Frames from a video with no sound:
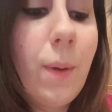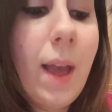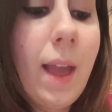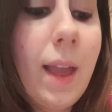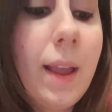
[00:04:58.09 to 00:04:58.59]

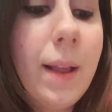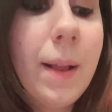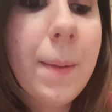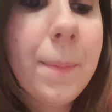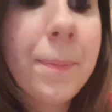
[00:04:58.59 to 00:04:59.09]
way
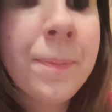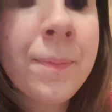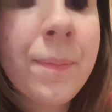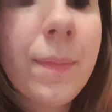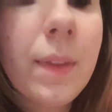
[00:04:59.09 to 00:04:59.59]

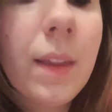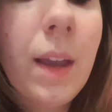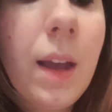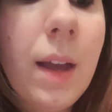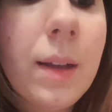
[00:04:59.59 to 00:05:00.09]

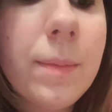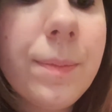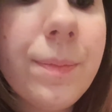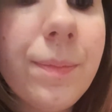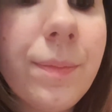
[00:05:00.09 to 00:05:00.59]
um,